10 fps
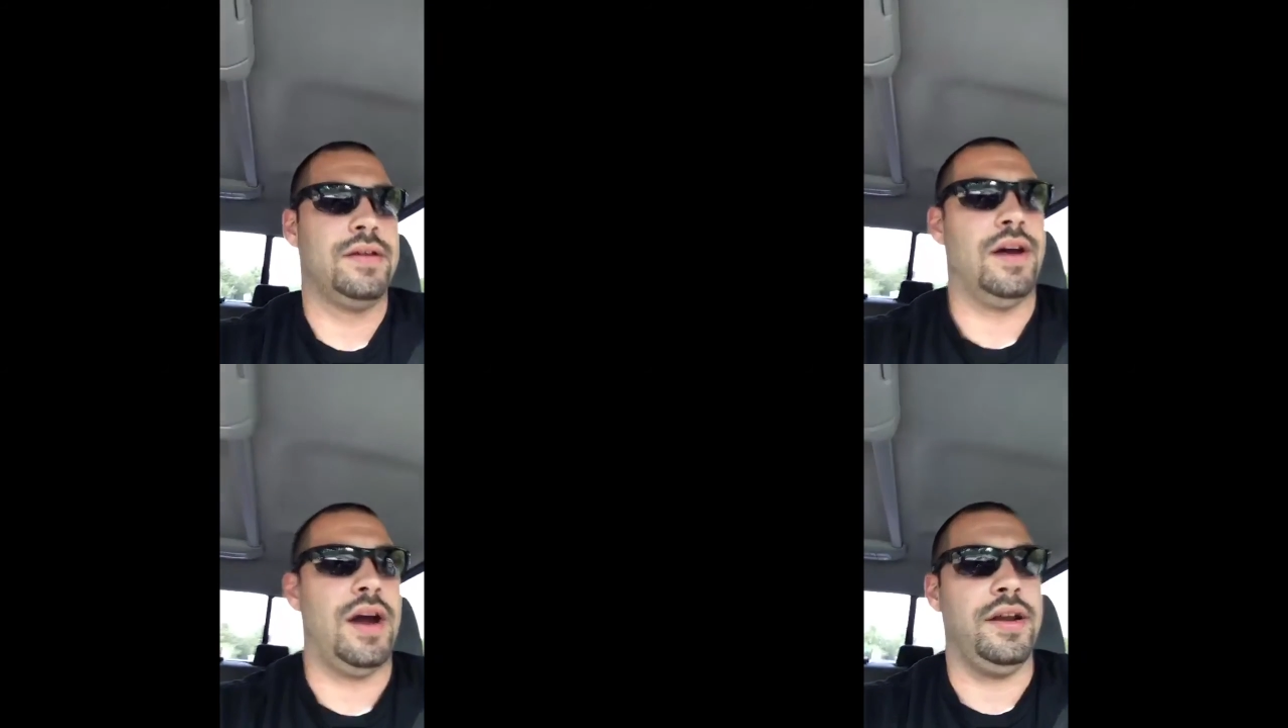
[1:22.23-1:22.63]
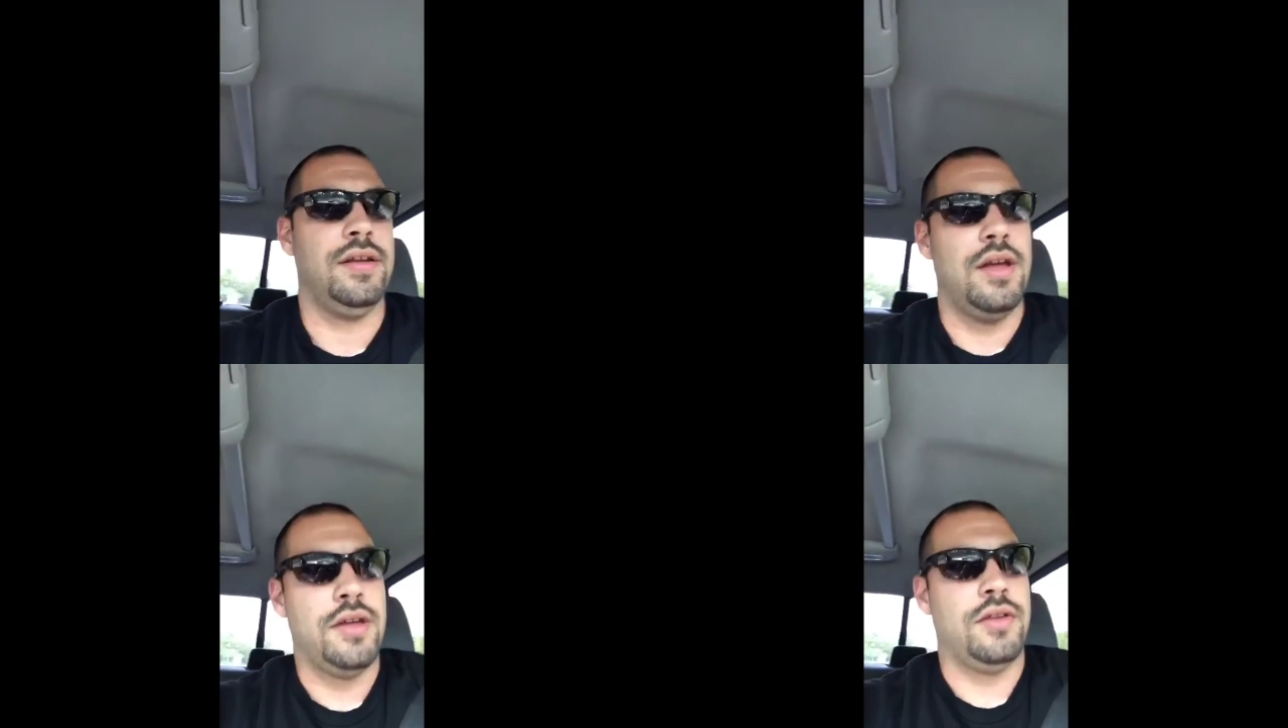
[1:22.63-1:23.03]
All right,
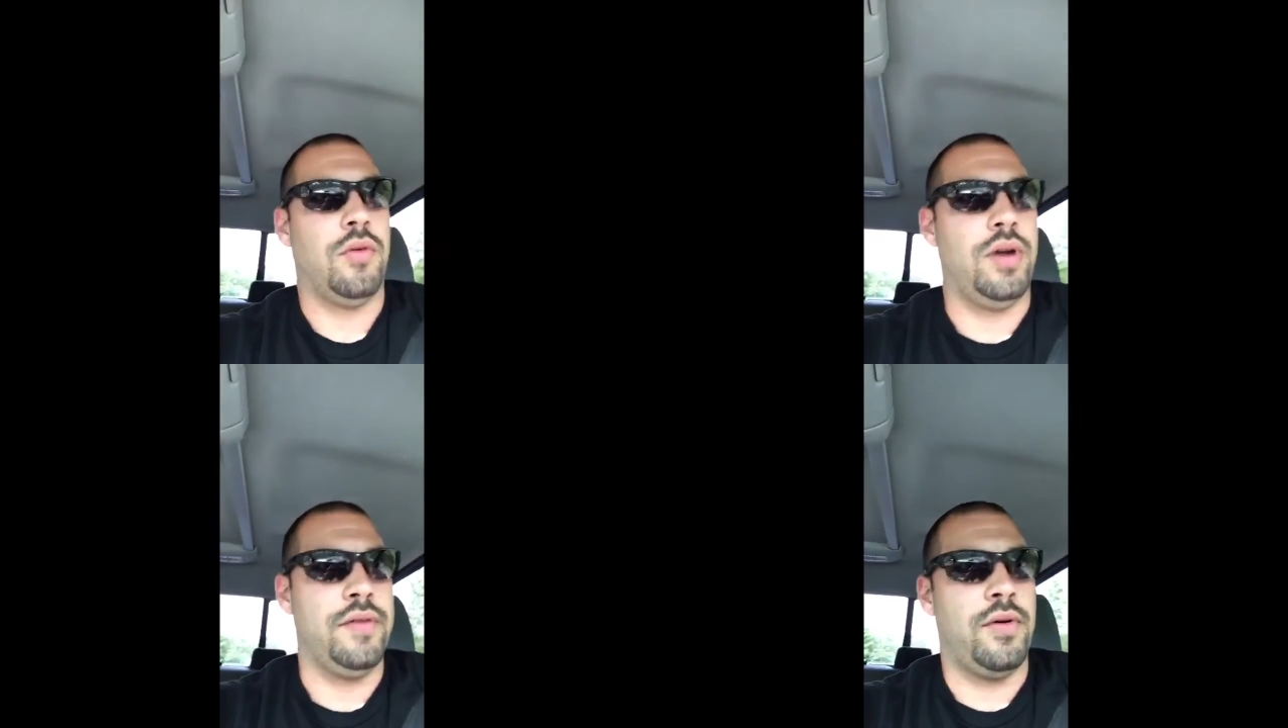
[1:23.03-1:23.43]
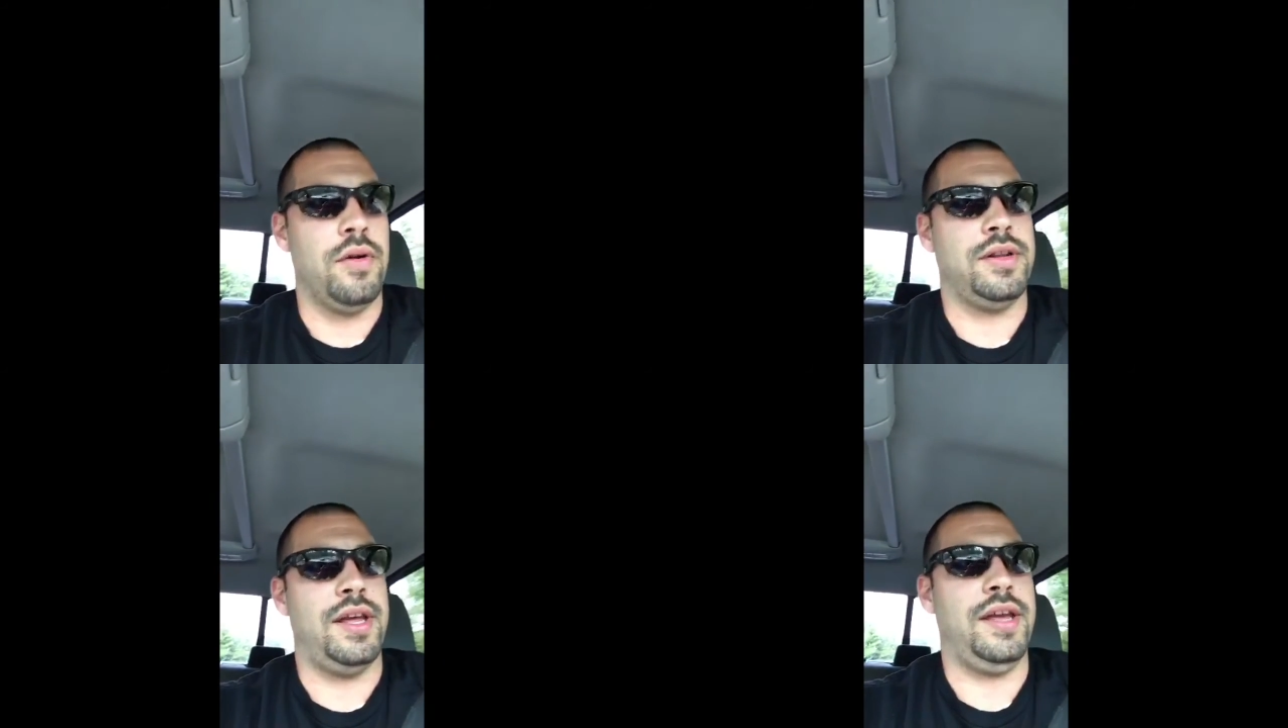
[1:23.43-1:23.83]

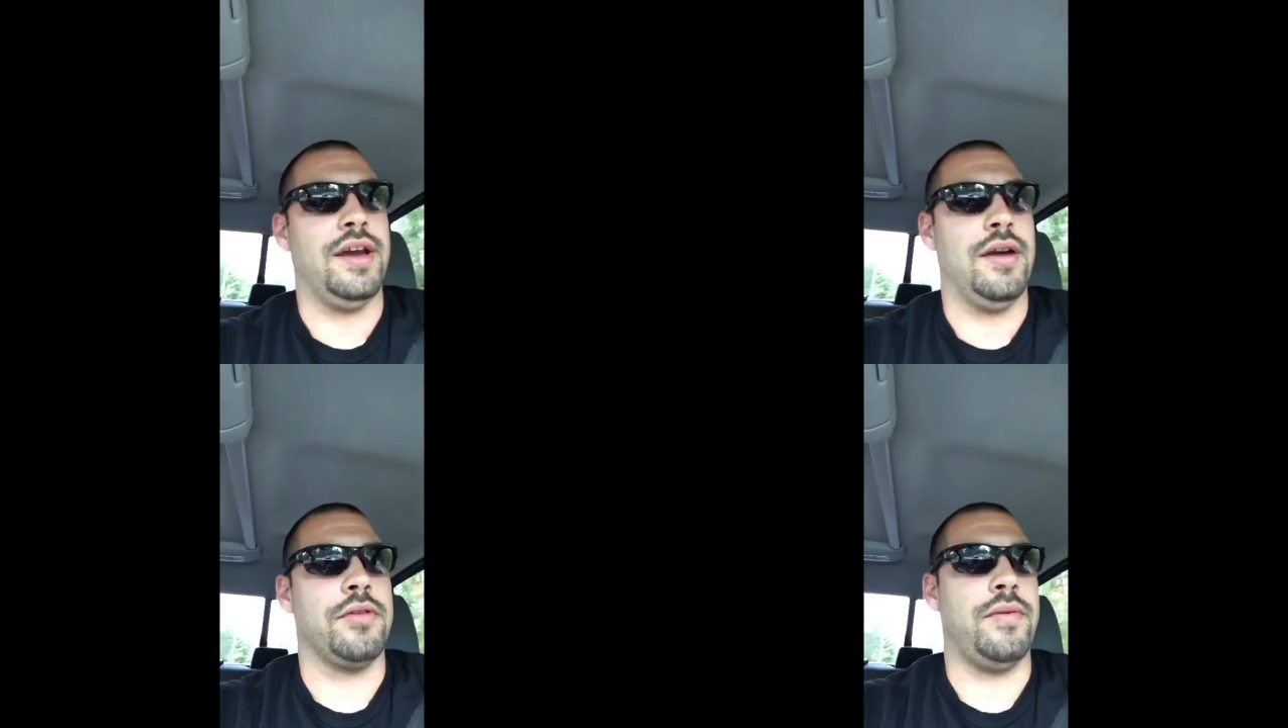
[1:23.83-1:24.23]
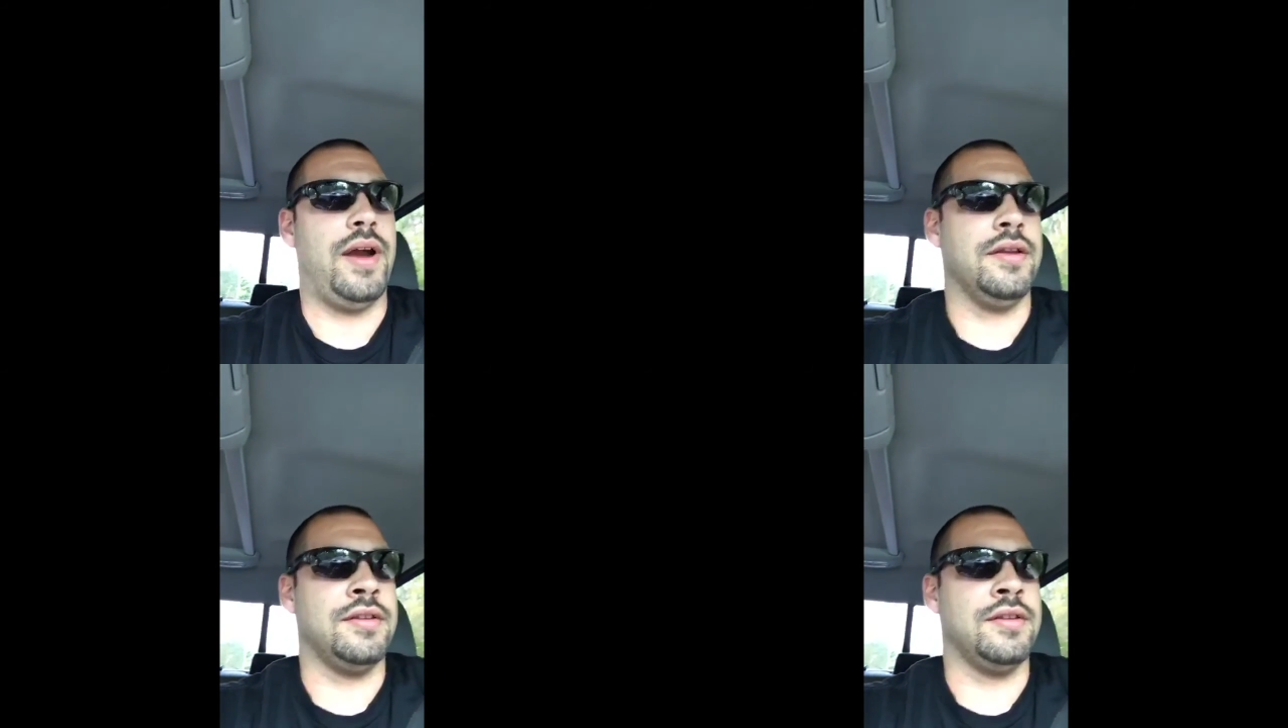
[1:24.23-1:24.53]
2014 comes around,